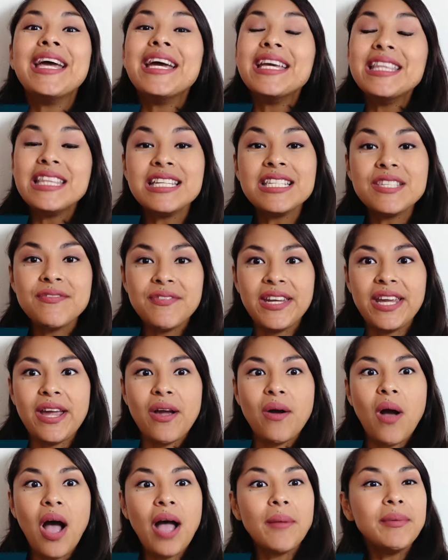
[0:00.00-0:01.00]
In this
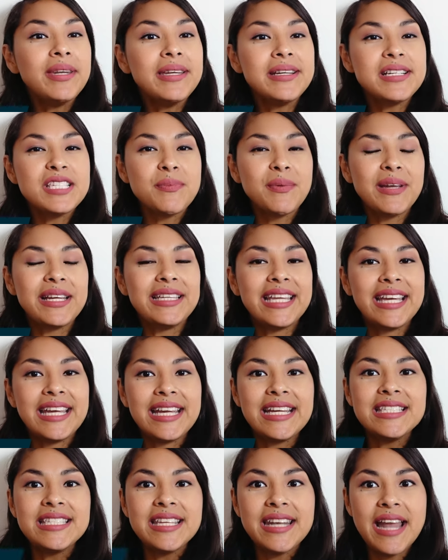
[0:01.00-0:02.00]
video, I'm going to explain the
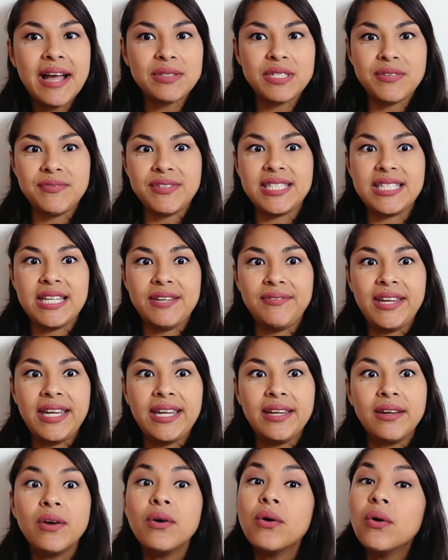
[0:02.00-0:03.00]
ins and outs of a
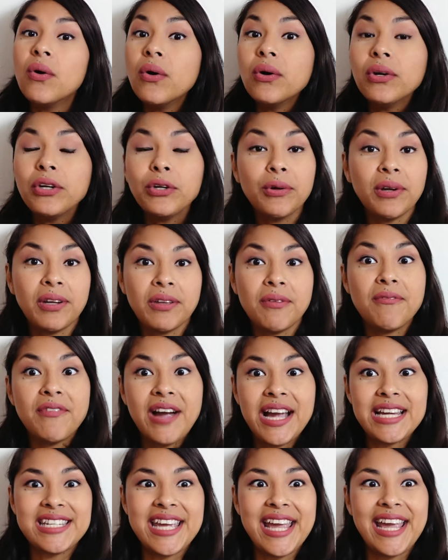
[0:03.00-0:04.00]
CV or curriculum
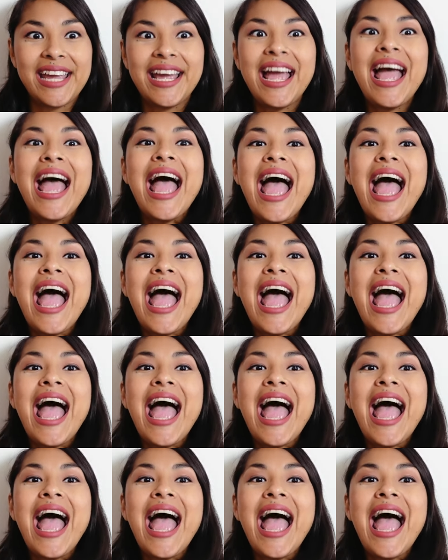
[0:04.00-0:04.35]
vitae